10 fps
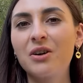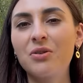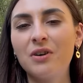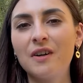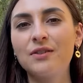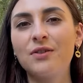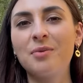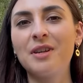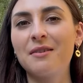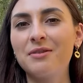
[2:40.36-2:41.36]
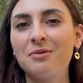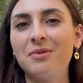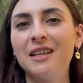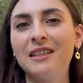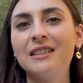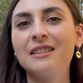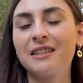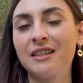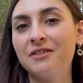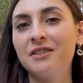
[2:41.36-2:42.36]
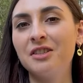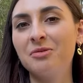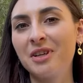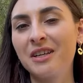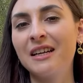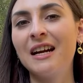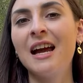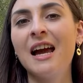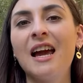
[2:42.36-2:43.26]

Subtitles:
course, from an absolute beginner to a confident speaker,